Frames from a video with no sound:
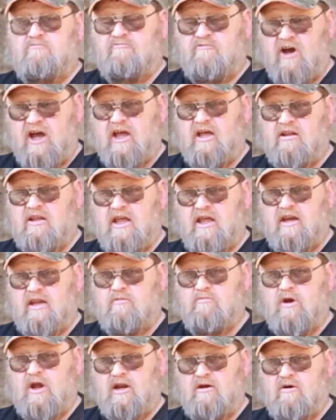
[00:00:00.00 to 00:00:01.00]

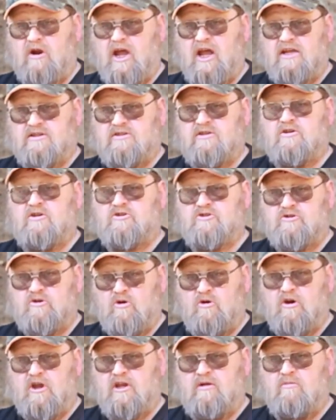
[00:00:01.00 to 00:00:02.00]
violating my rights and
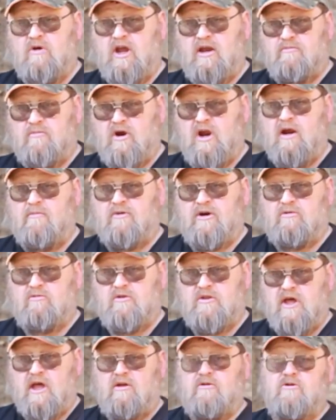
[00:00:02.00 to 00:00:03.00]
destroying my property
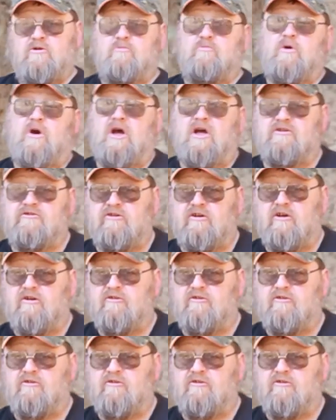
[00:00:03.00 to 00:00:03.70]
without due process.